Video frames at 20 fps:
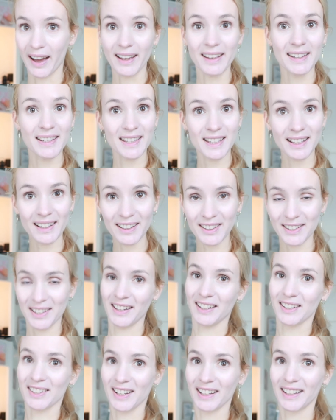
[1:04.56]
a sitter
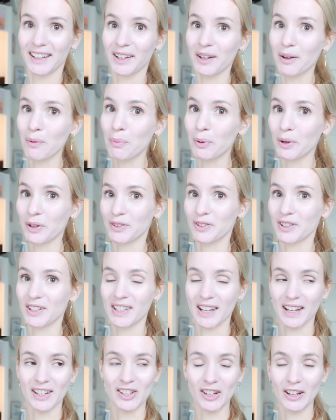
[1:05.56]
session, like a portrait
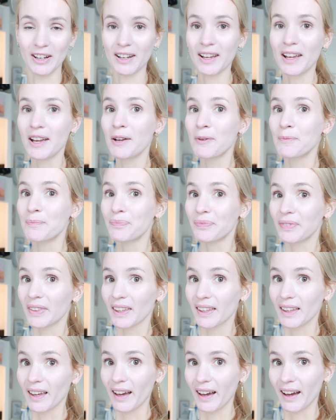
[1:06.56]
session.
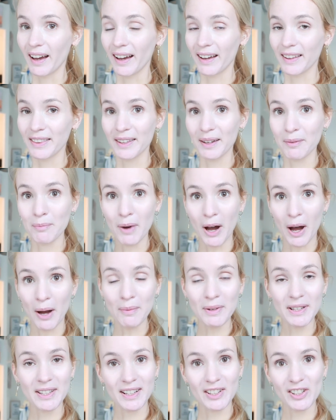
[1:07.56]
Uh, the
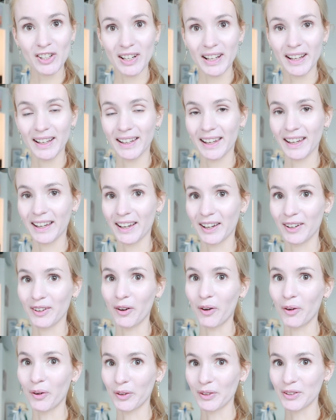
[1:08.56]
mom is actually like
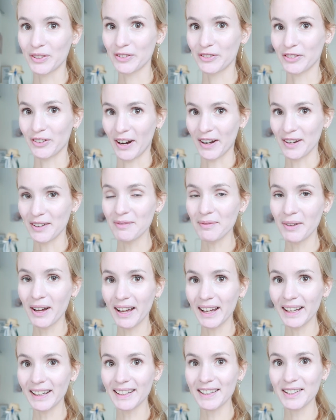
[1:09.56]
an old friend of
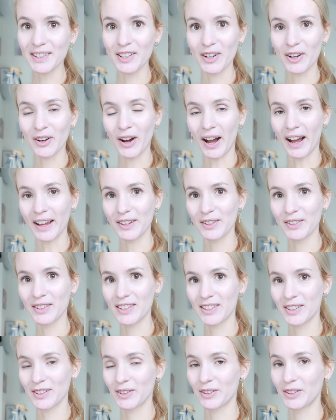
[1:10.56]
mine, so I
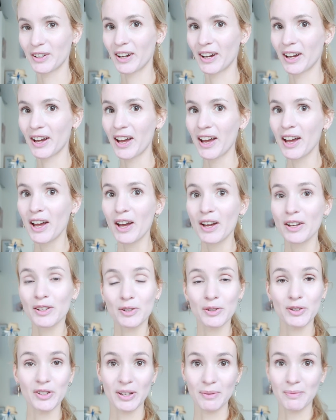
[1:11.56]
used to
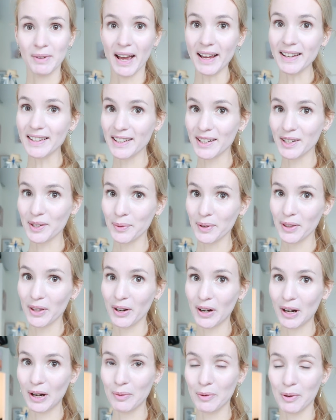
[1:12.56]
do gymnastics with
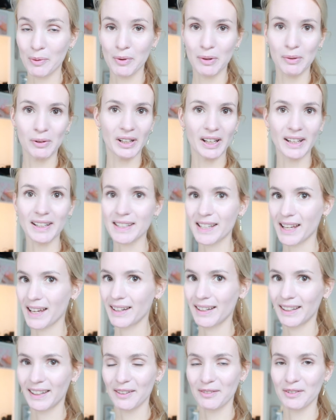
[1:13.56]
her when we were like
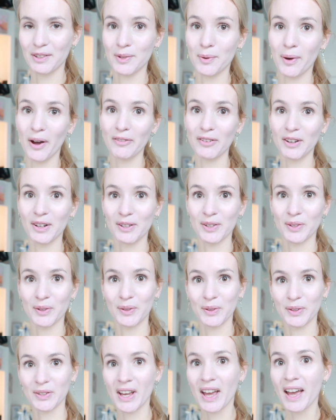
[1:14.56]
10, 11, 12 years
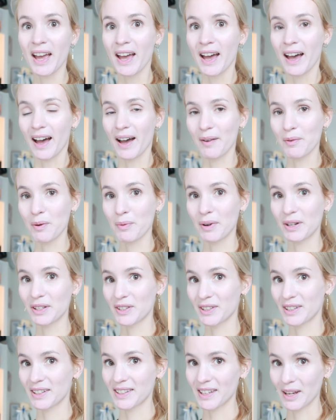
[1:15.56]
old. Uh, we
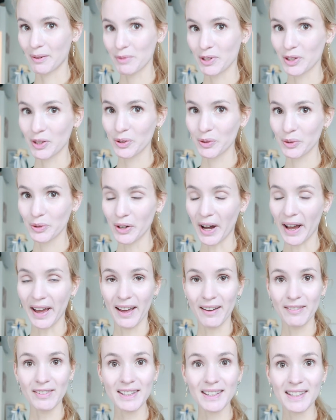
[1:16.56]
went to the same school. I
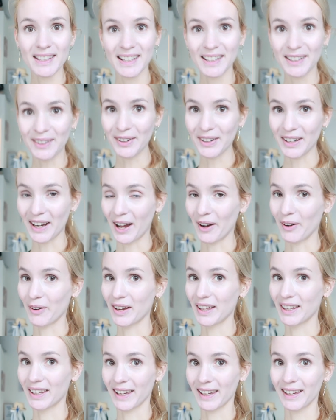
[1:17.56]
haven't seen her now
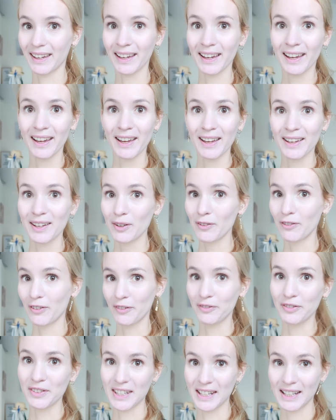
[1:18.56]
in like
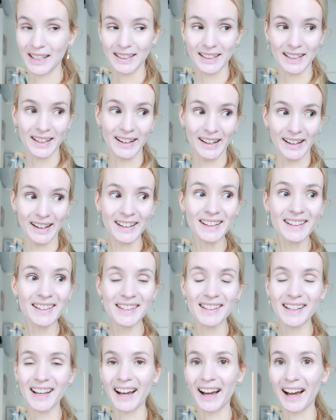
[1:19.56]
15
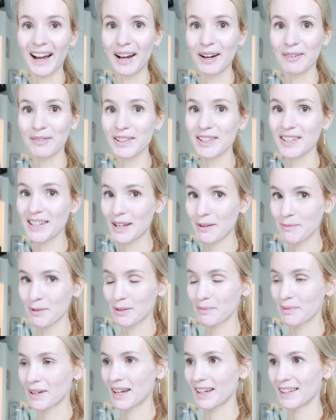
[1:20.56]
years. Uh, but she
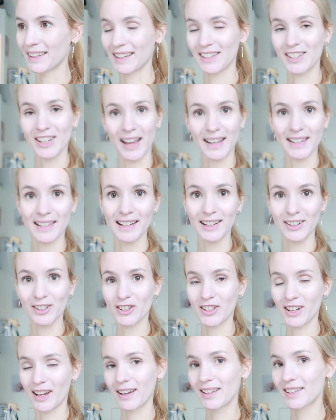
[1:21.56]
emailed me that she has a little
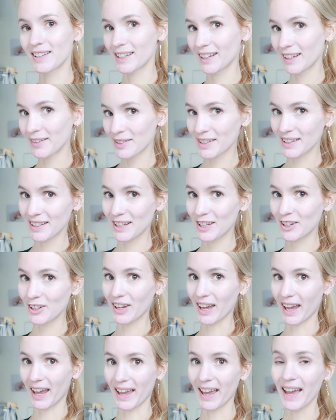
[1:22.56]
son, she lives in the
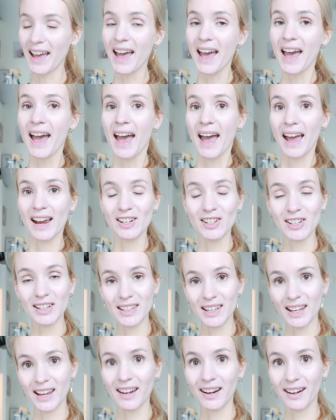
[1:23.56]
UK, and
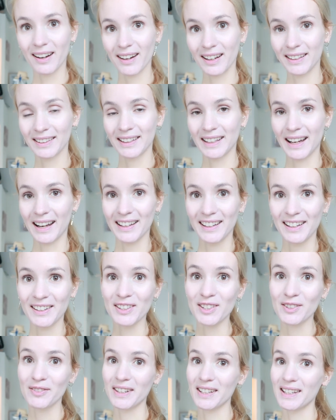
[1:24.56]
she's here in the
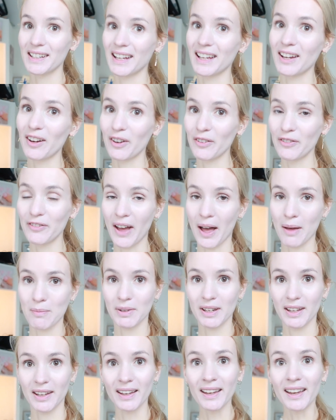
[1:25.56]
Netherlands visiting her
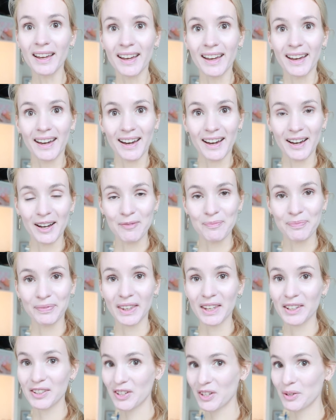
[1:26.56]
family.
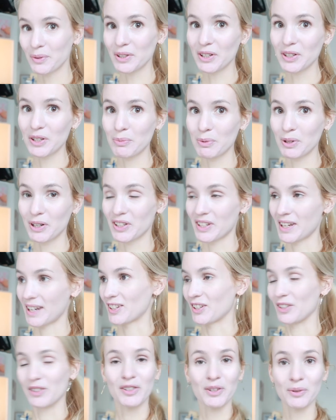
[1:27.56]
Um, so she wanted to book a
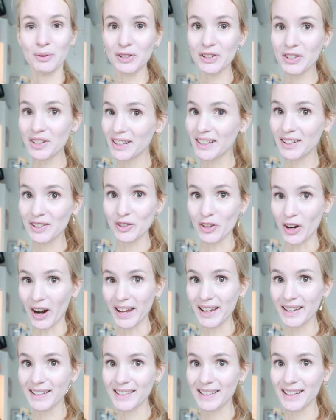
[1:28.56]
session. So we're just gonna
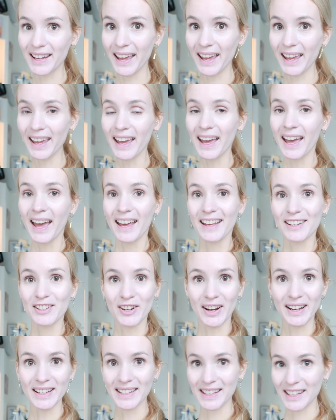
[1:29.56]
try it today,
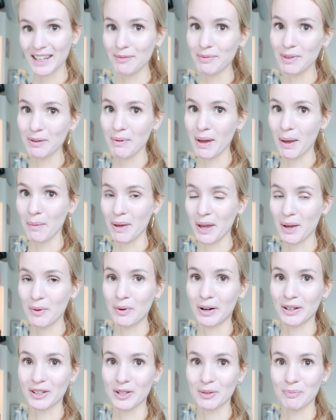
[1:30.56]
try to keep the baby
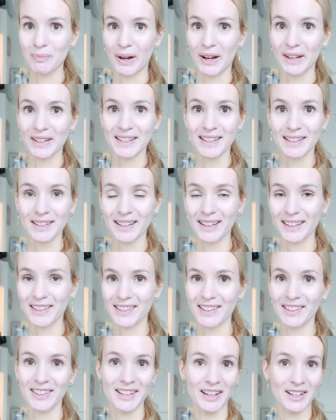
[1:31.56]
in one spot
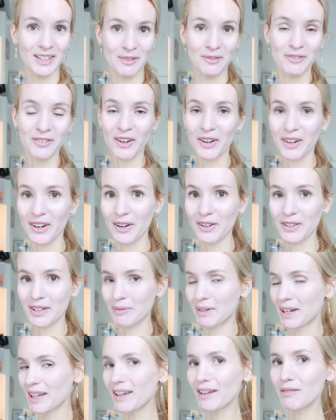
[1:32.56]
to take some photos. I
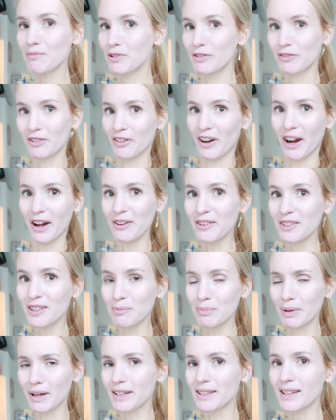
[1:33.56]
mean, he can move
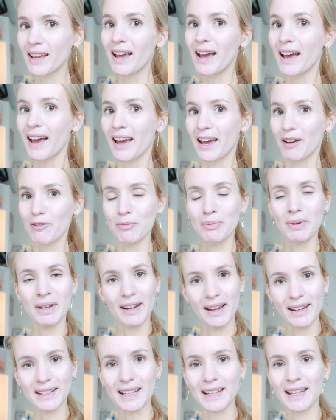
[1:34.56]
around, but it would be
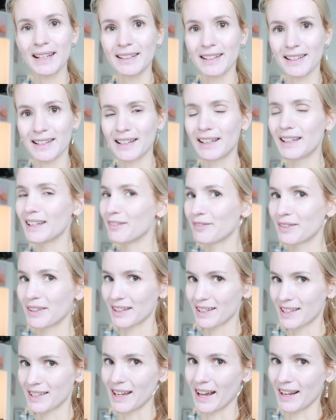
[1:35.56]
nice that he doesn't leave
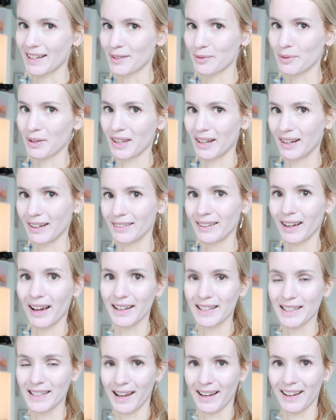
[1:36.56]
the set within
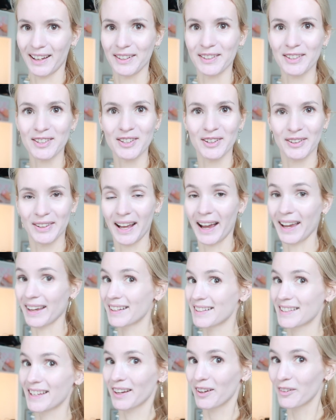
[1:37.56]
a second so that I
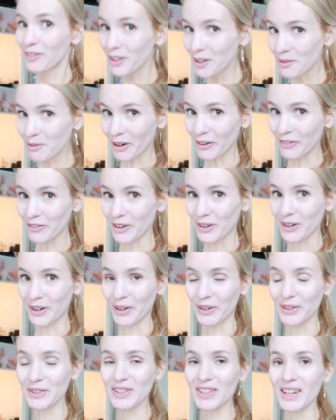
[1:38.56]
can take a few more
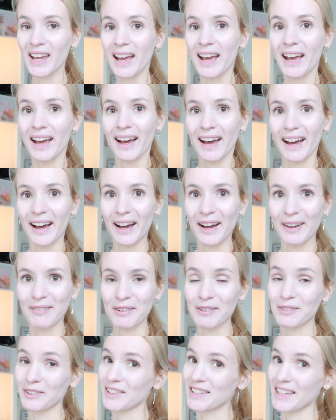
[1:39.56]
photos, uh,
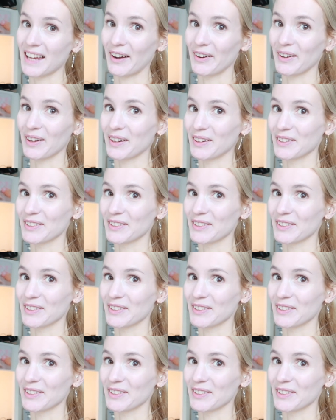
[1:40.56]
but we'll see how it